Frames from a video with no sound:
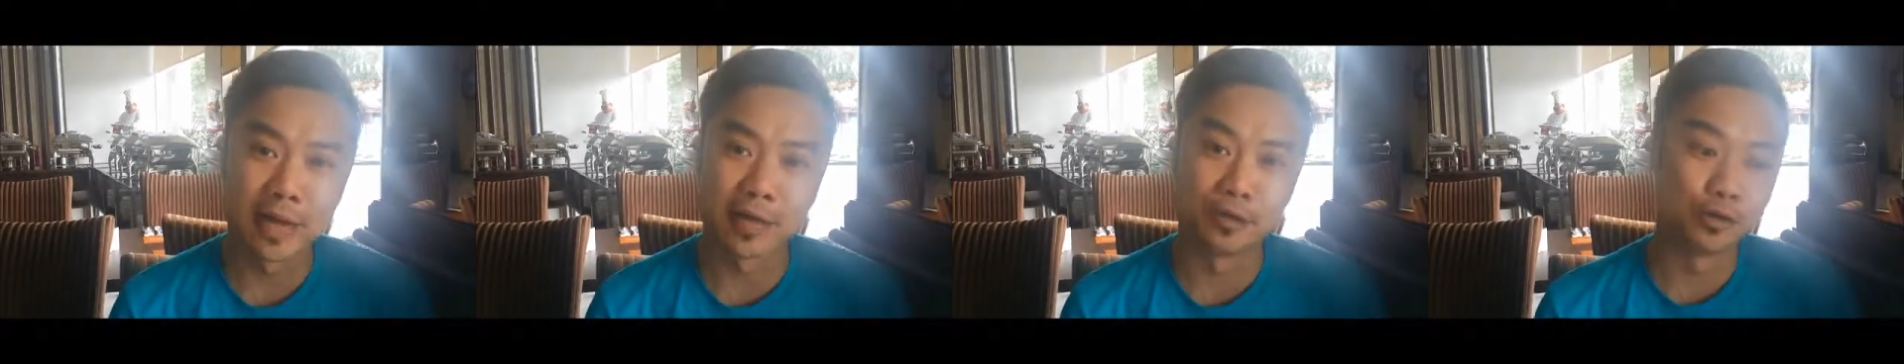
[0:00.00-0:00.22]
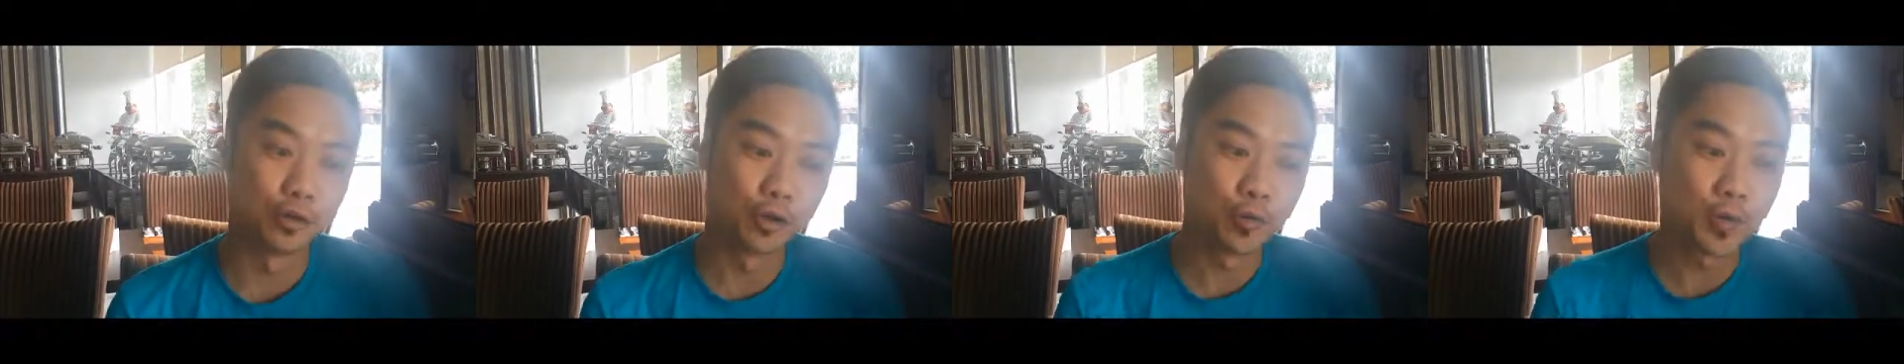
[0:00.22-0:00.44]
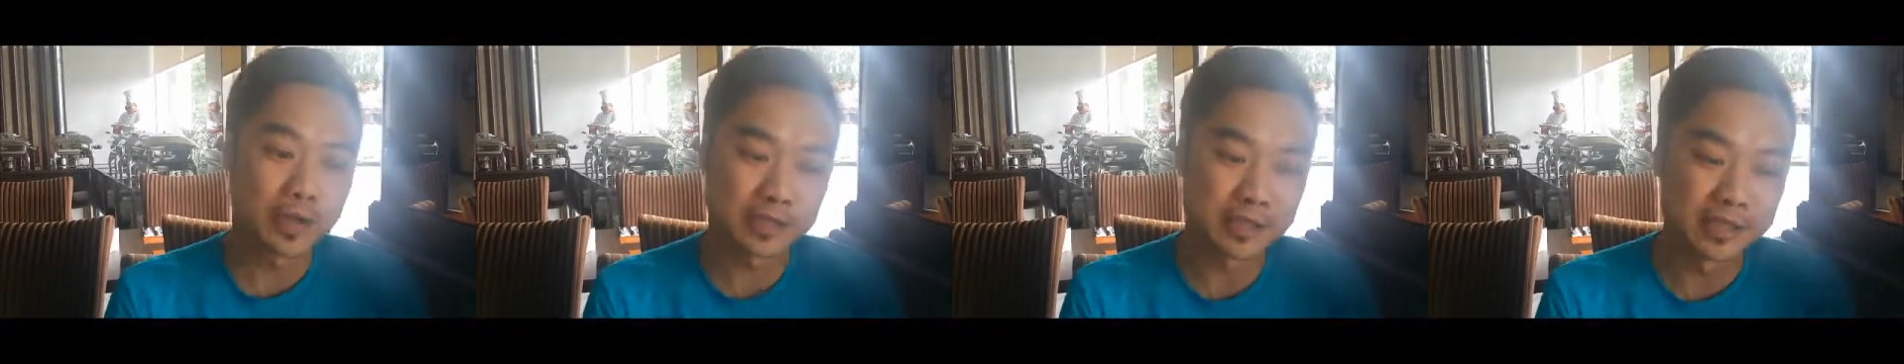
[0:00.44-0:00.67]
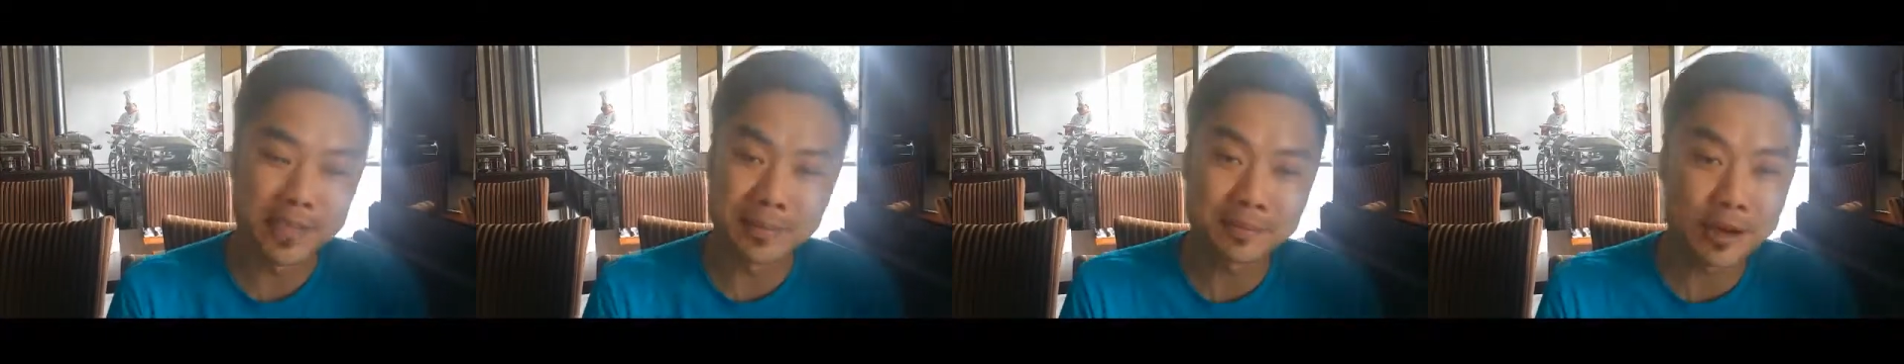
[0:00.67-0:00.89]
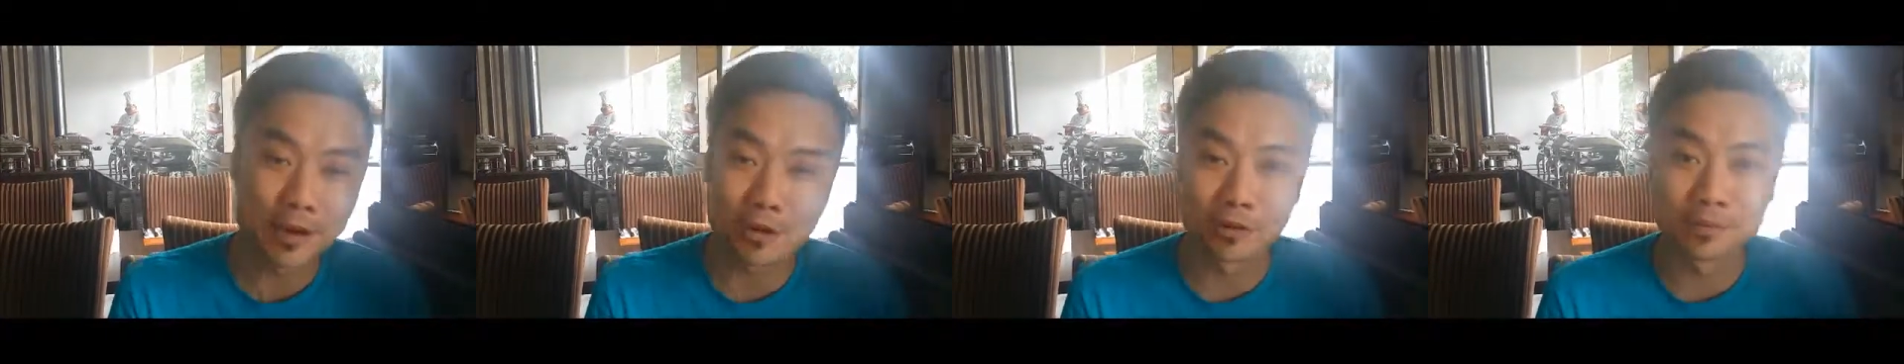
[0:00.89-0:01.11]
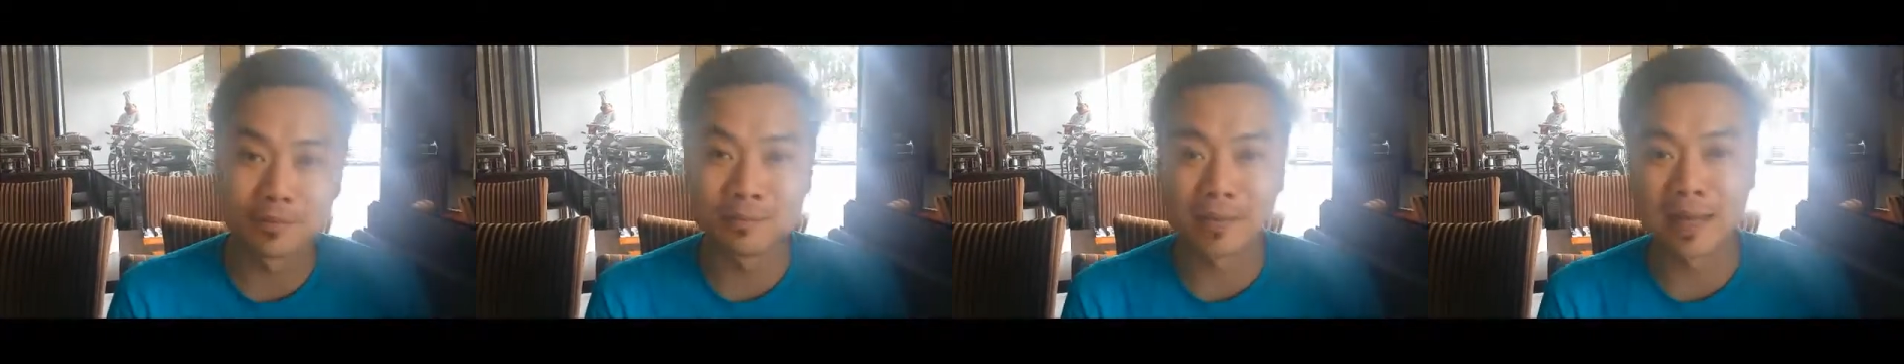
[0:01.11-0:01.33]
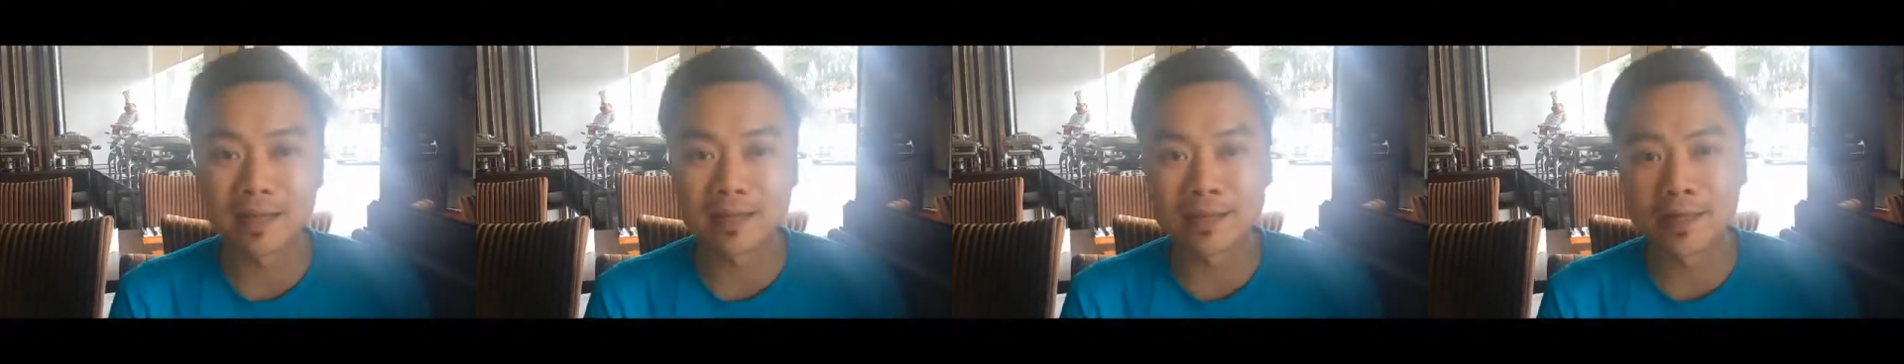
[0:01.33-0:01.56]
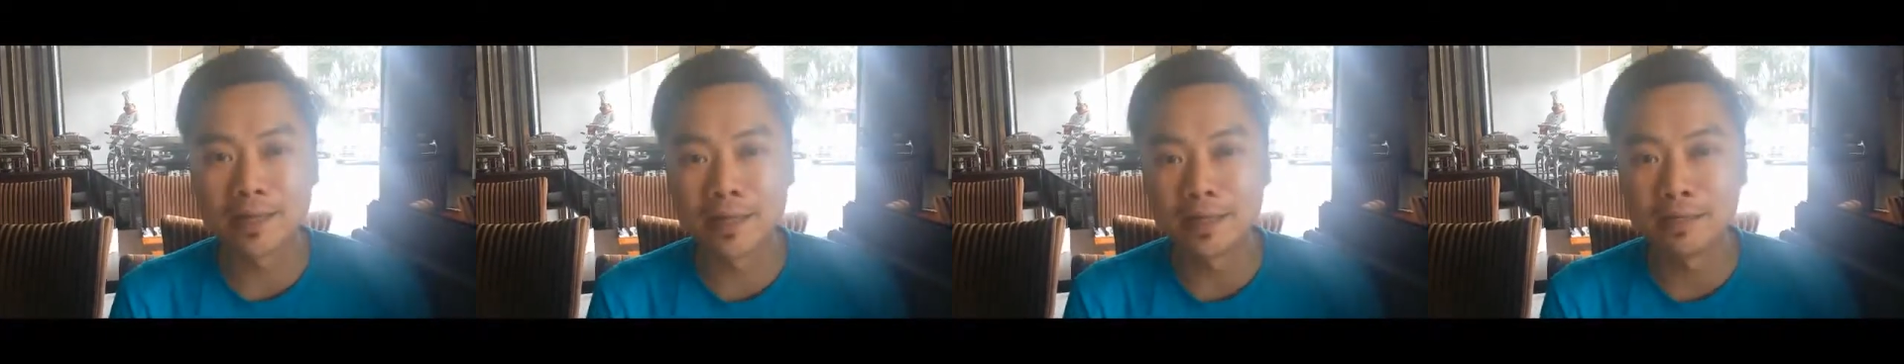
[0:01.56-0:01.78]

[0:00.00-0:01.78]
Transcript: I don't know what's the name called, but